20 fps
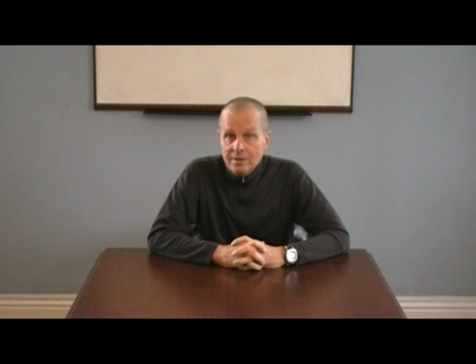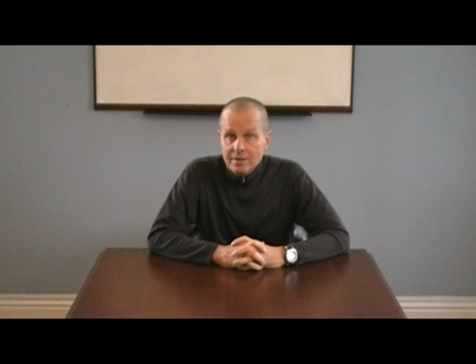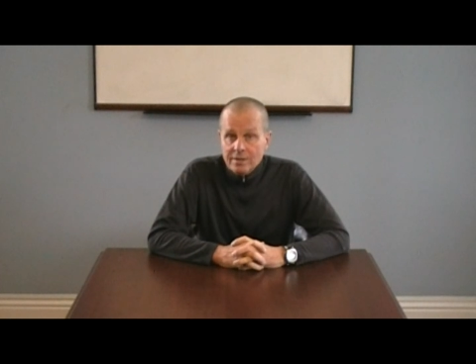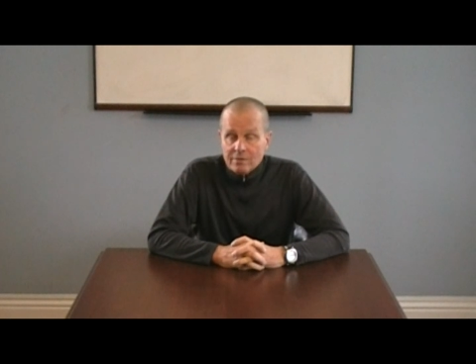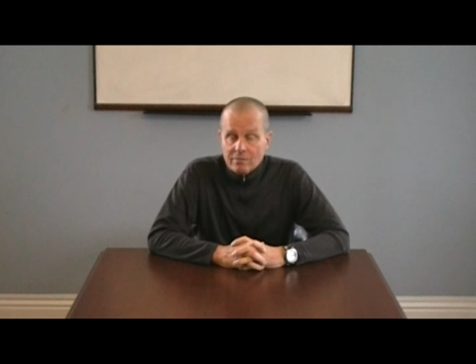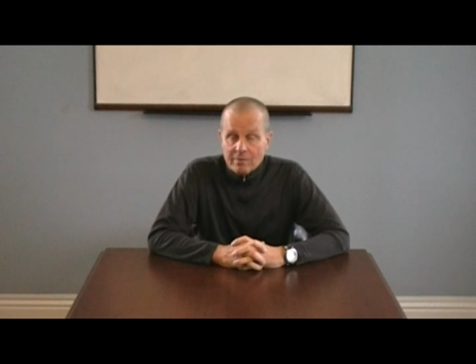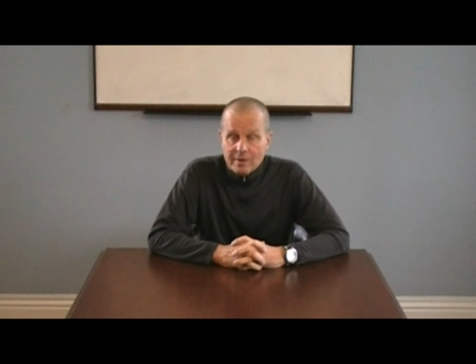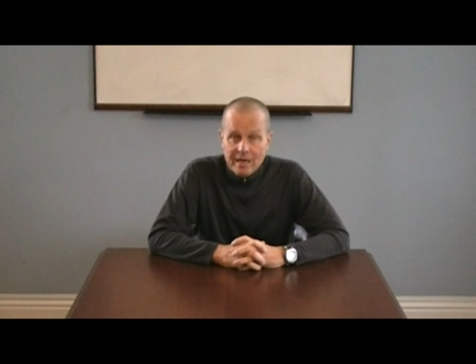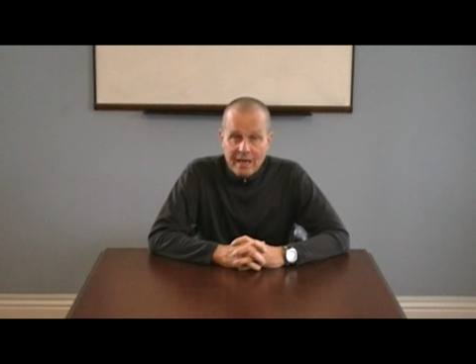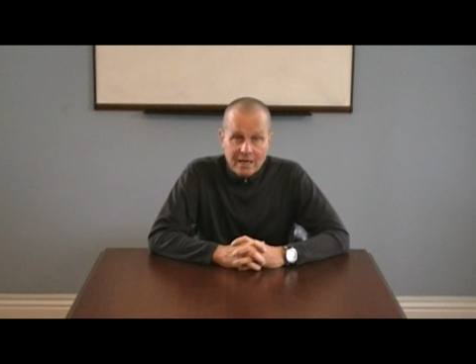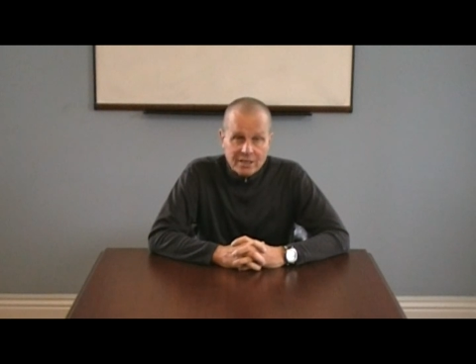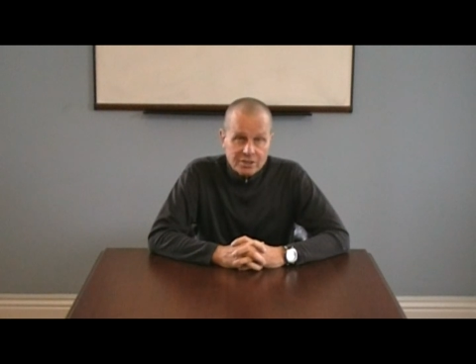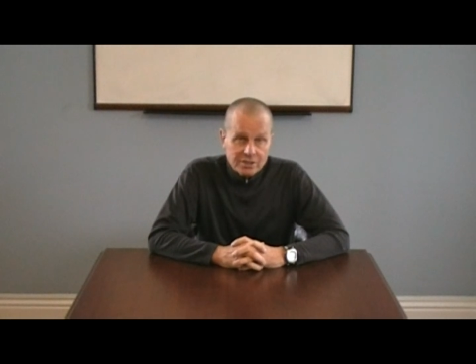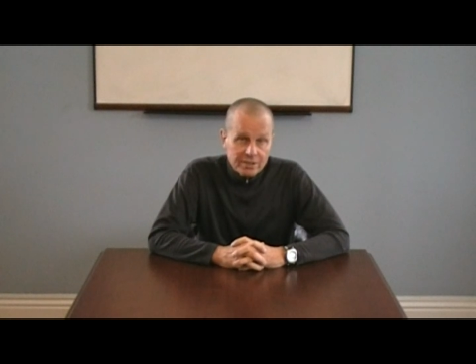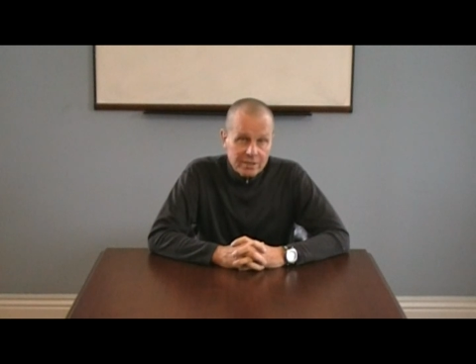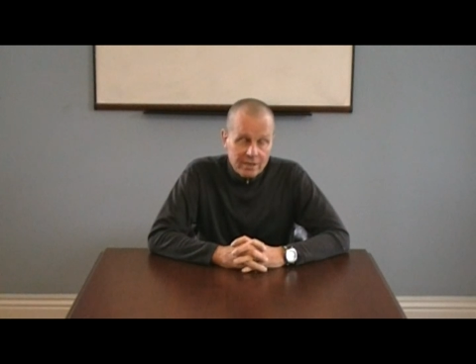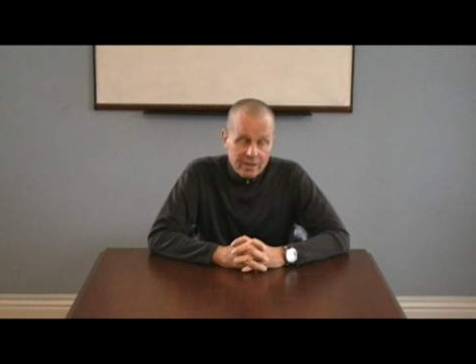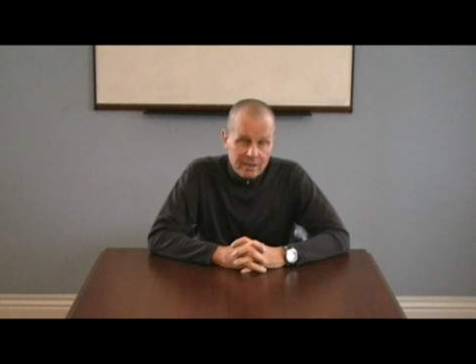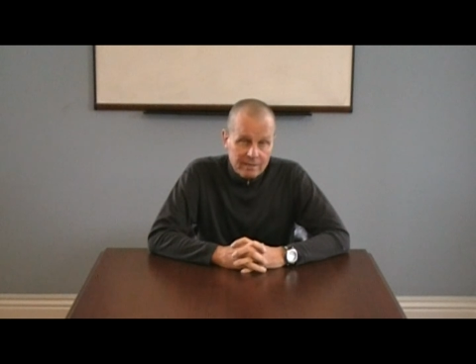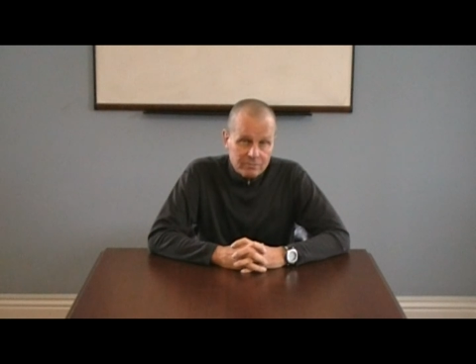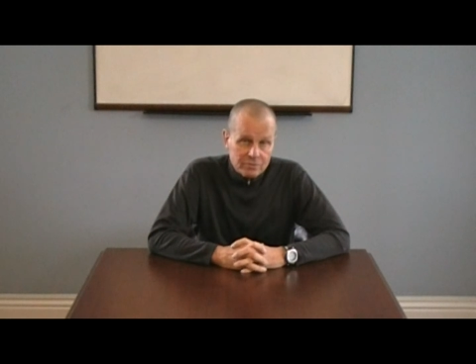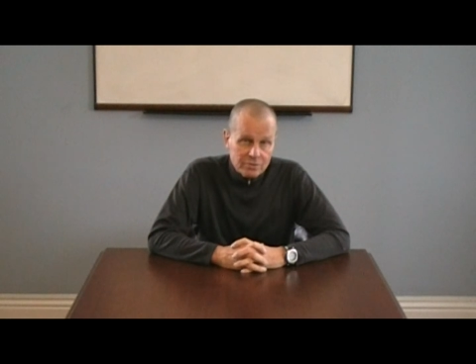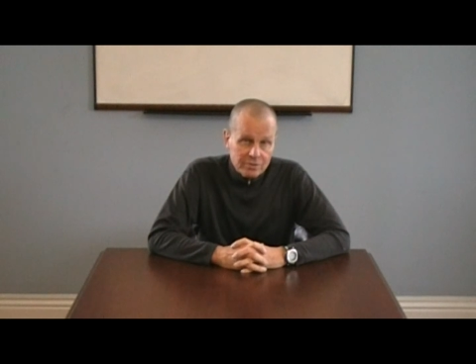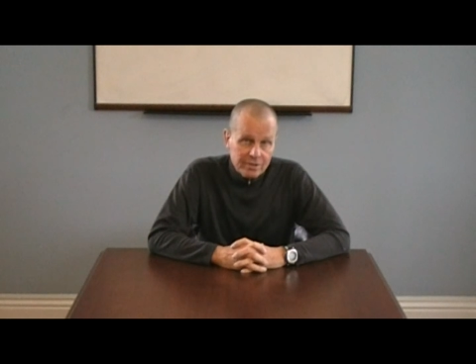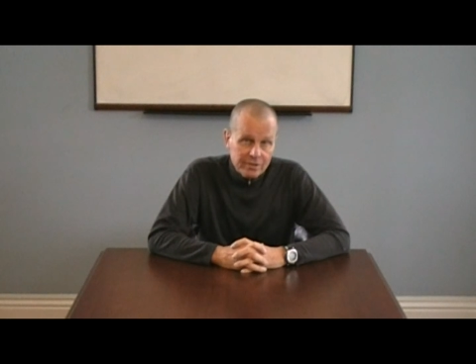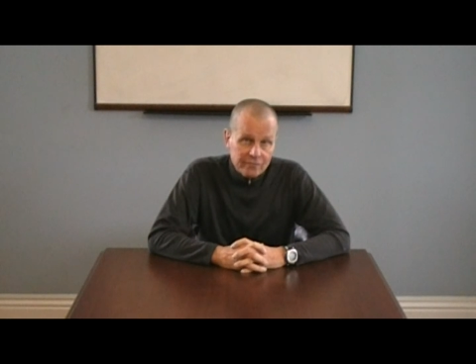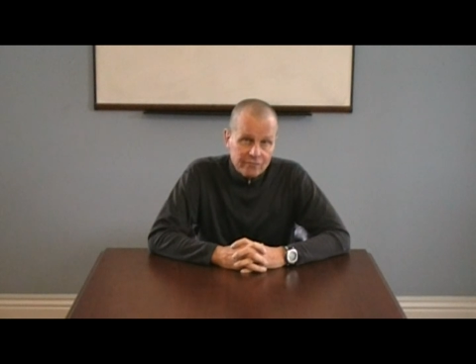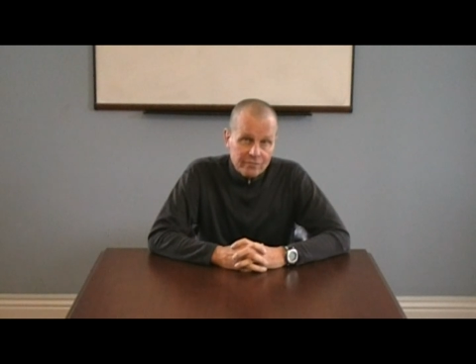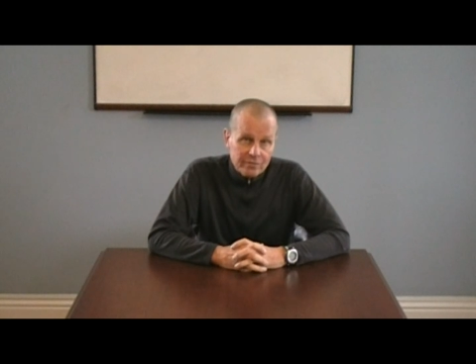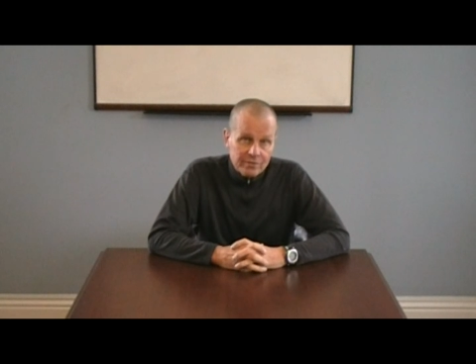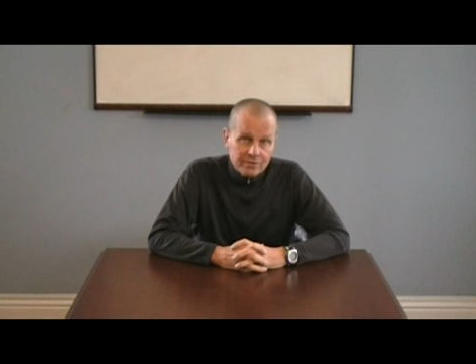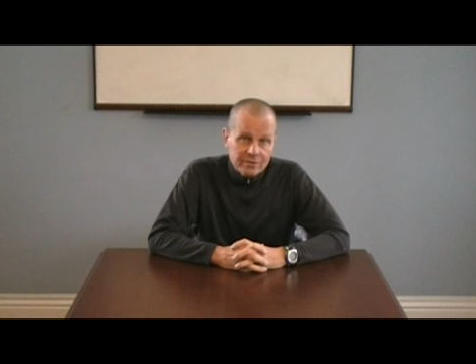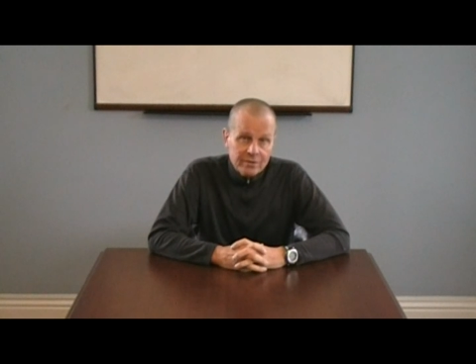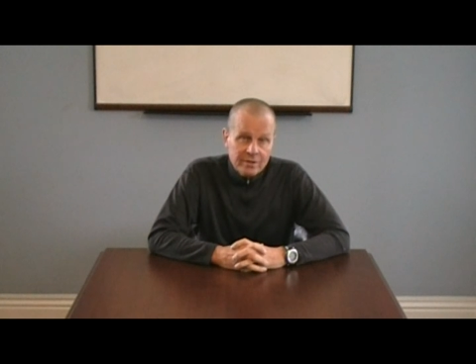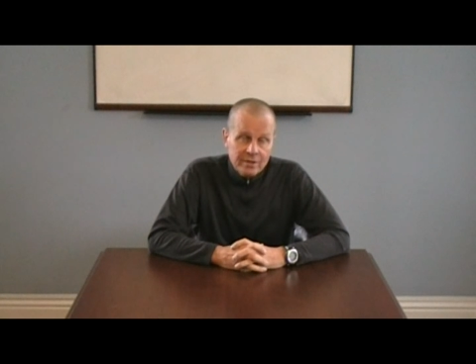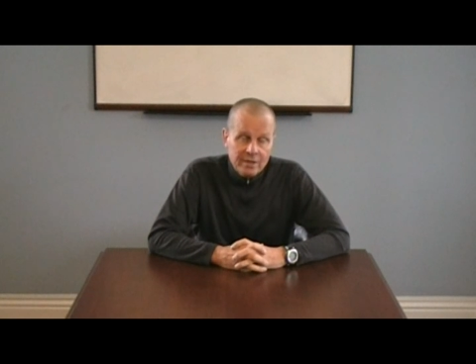the reaction times are different,